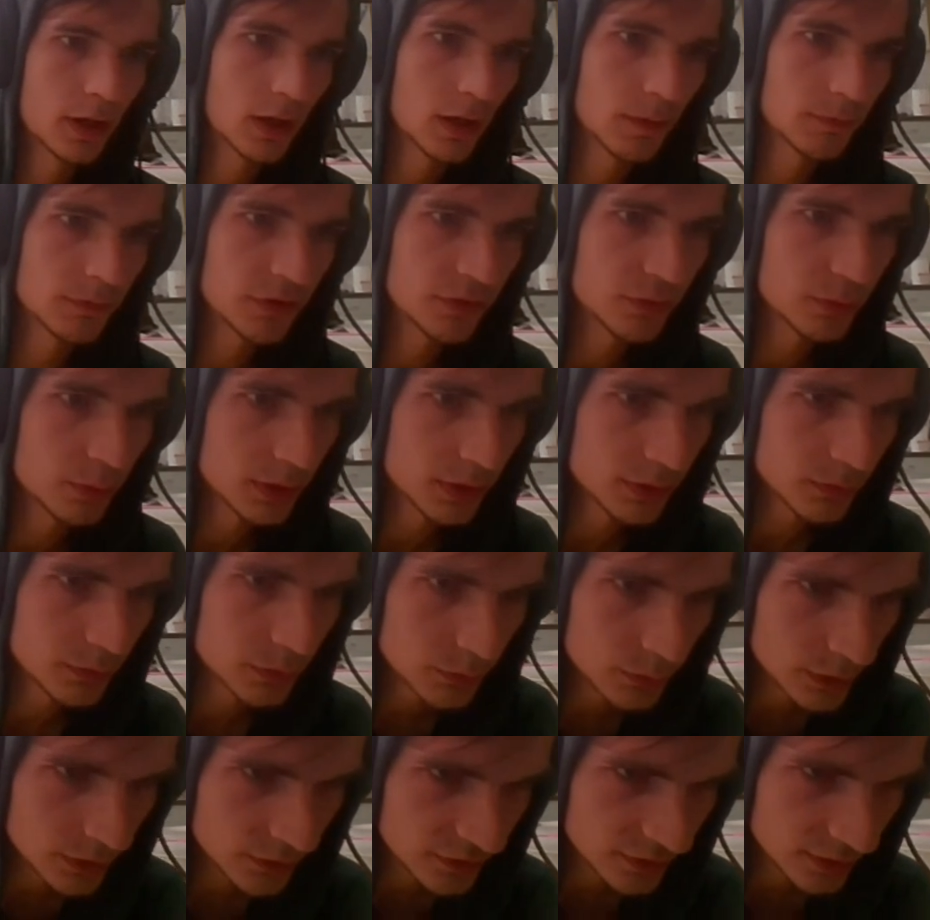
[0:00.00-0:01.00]
This
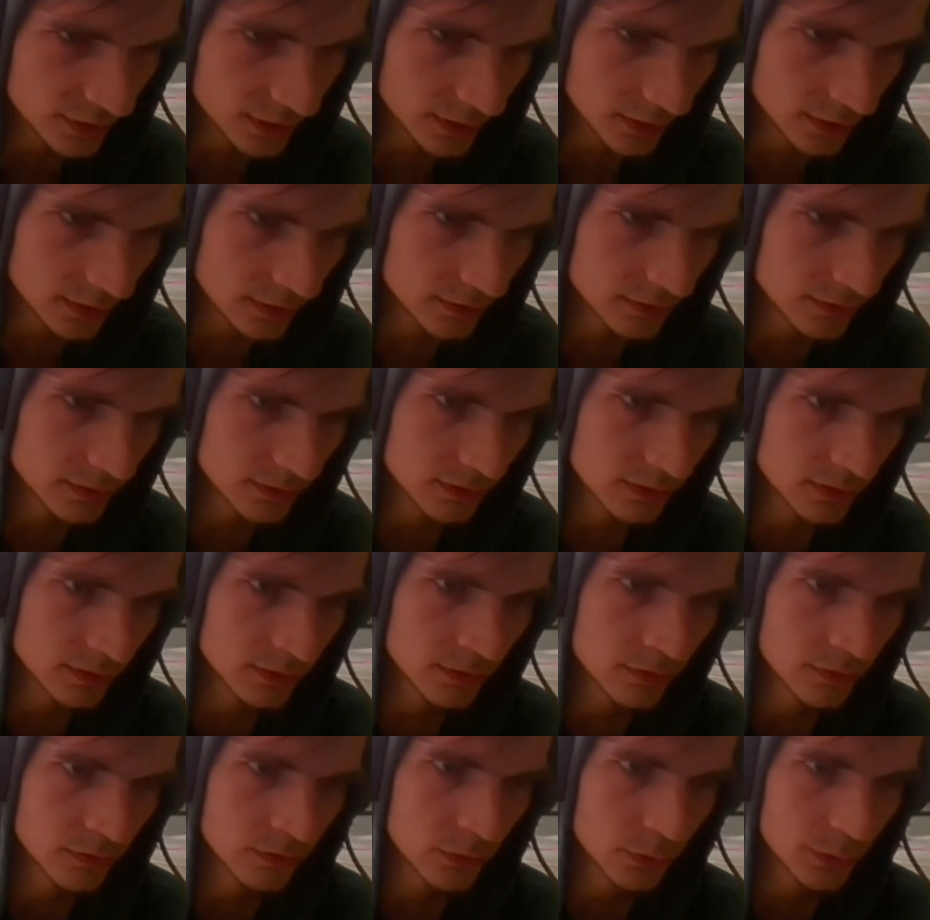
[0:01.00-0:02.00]
one was a
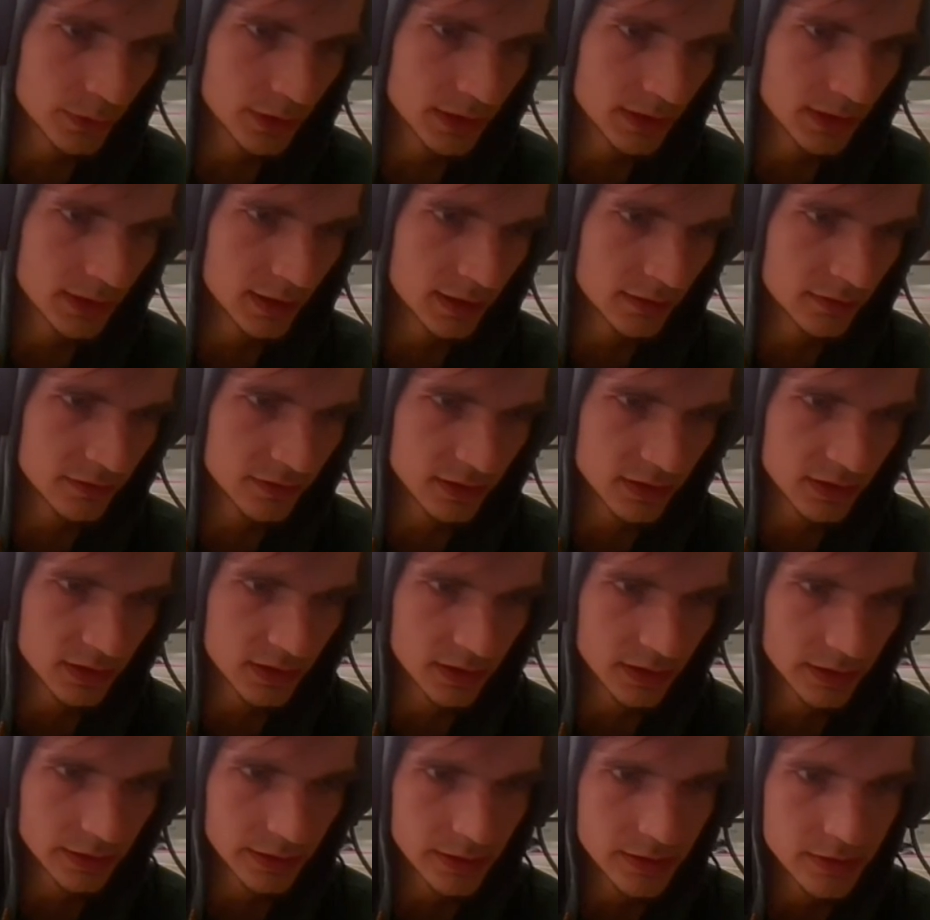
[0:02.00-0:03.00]
Tweaka
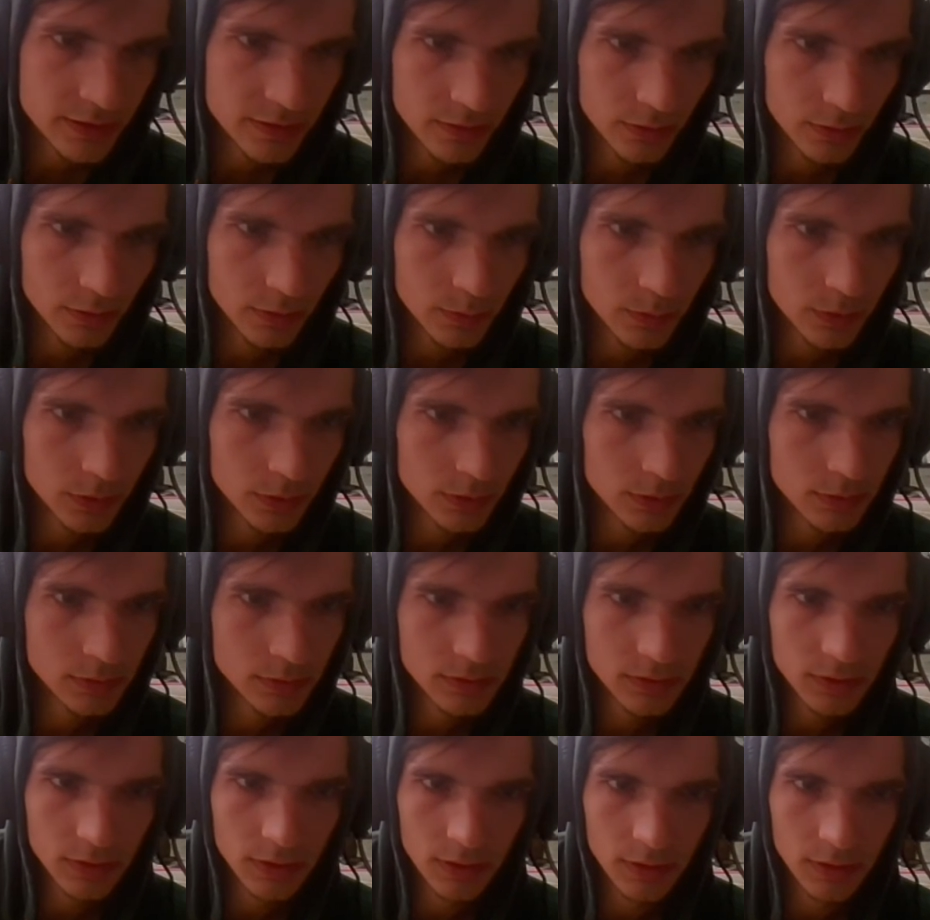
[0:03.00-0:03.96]
TKH turbo.